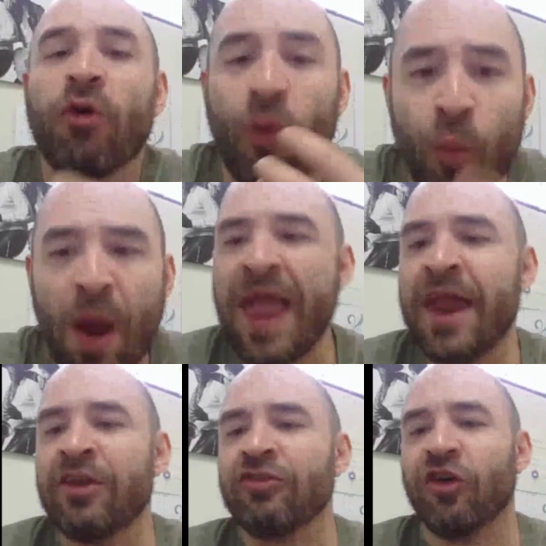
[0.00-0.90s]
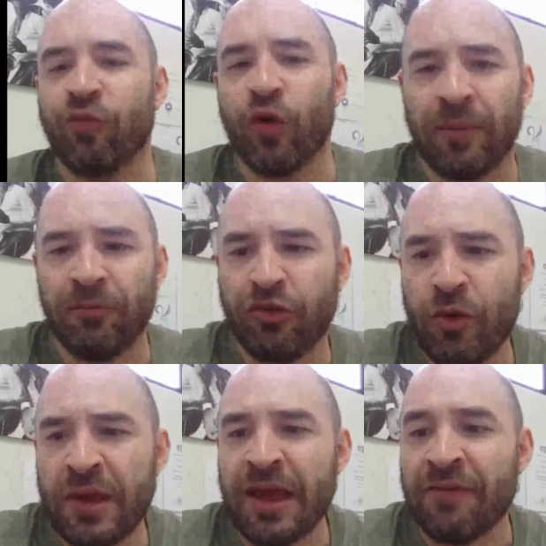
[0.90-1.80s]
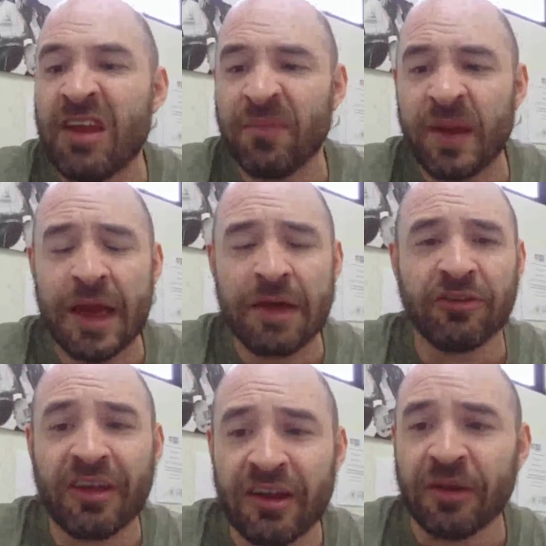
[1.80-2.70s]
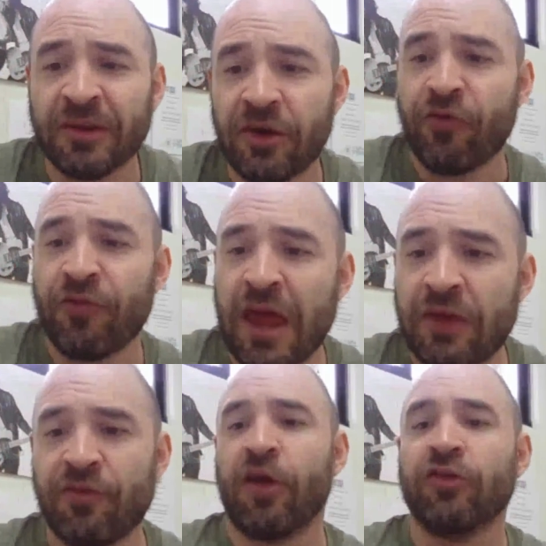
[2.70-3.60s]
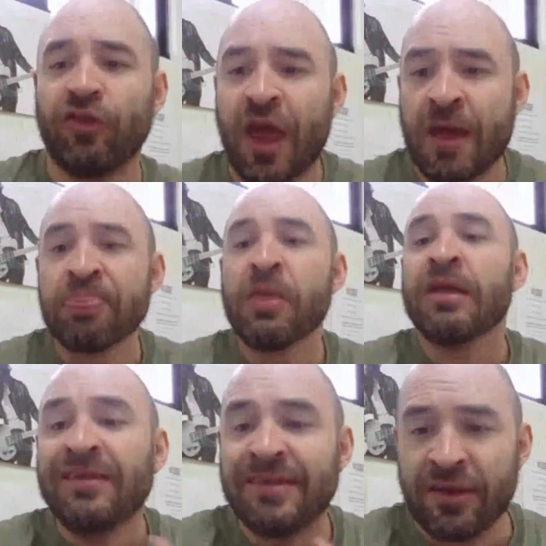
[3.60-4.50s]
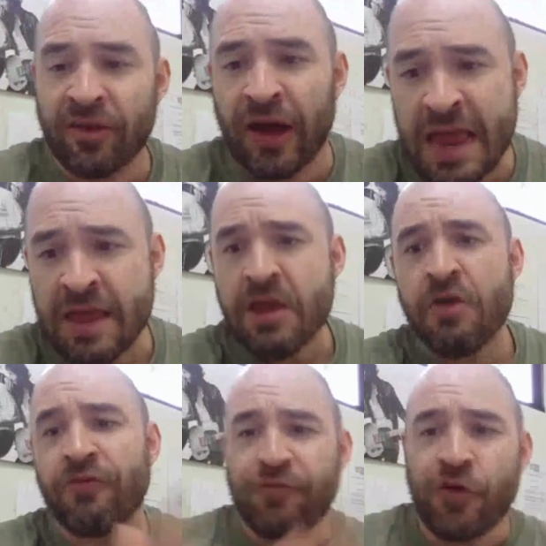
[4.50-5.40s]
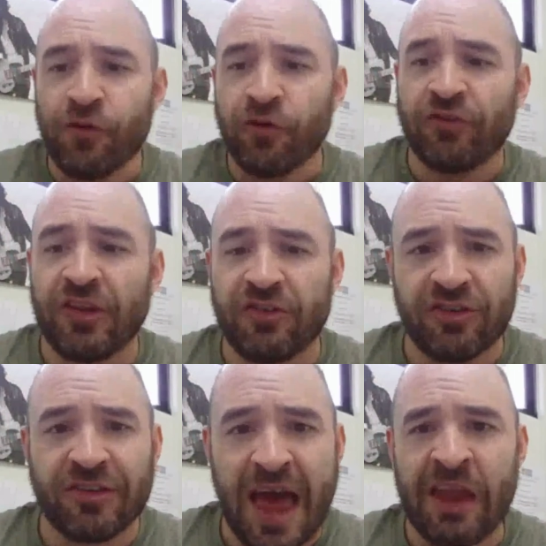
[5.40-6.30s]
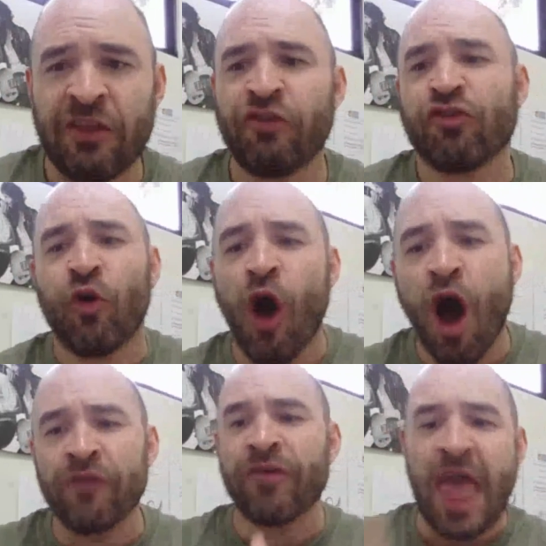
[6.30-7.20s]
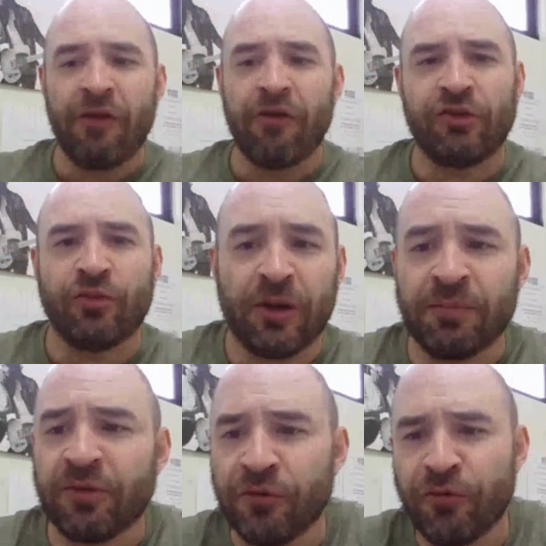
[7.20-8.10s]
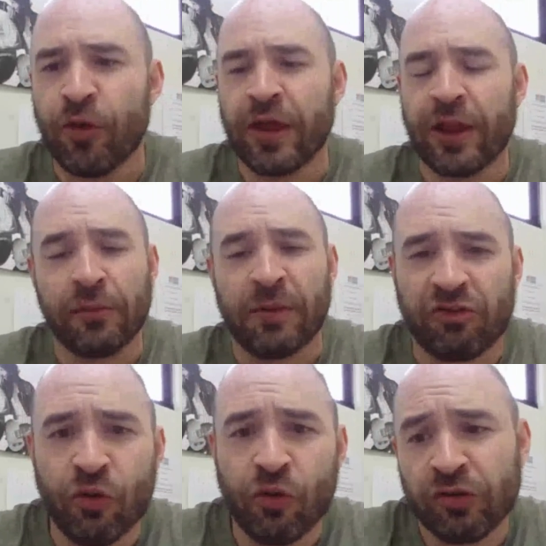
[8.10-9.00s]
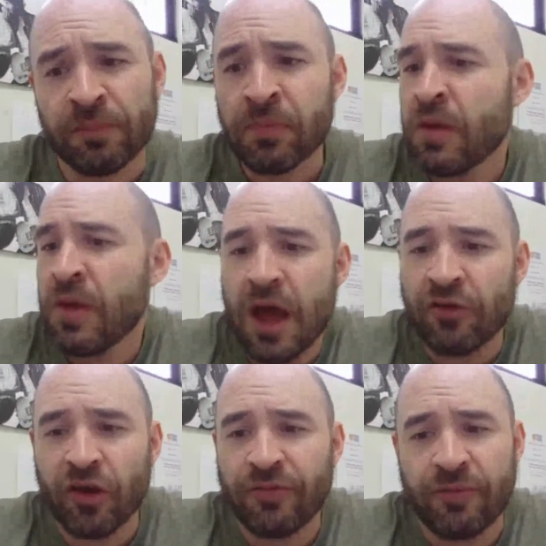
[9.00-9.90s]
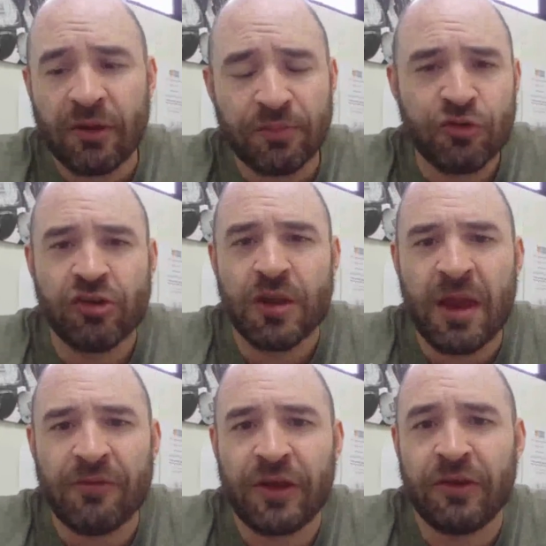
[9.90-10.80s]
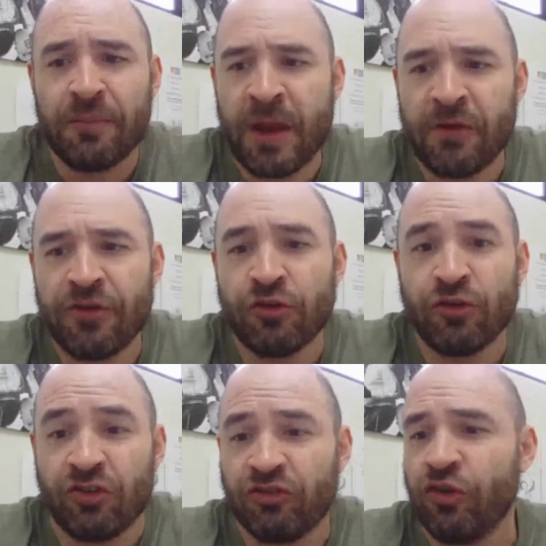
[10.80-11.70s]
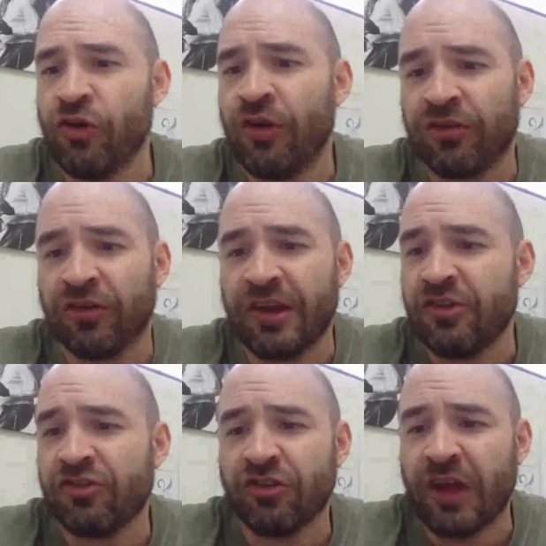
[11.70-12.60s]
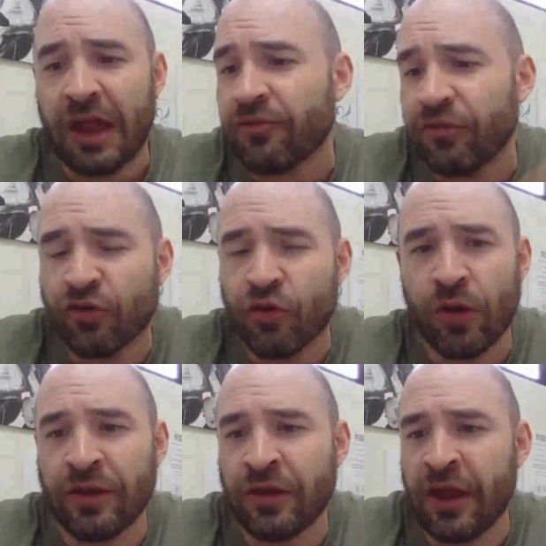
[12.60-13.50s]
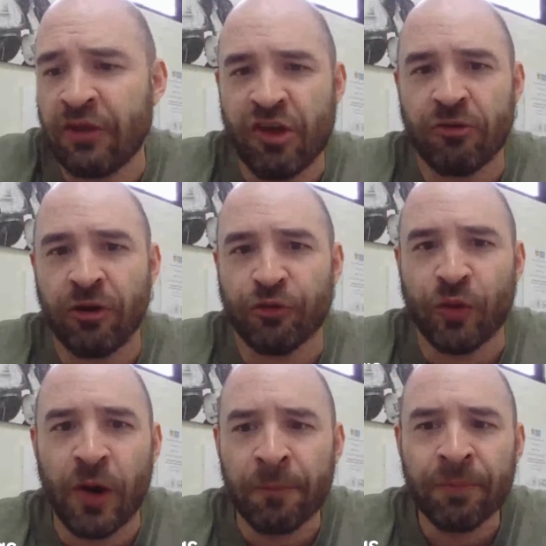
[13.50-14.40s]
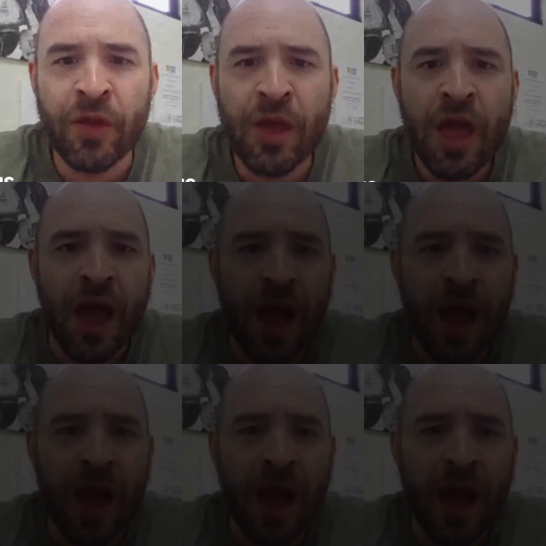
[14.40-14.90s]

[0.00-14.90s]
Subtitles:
more awareness of what I'm doing, and then being able to say to myself at the end of the class, okay, did I fulfill those teacher standards, or are there areas where I'm still falling a little bit short? And so I think that's mutually beneficial to students, to teachers, and to the school in general as well.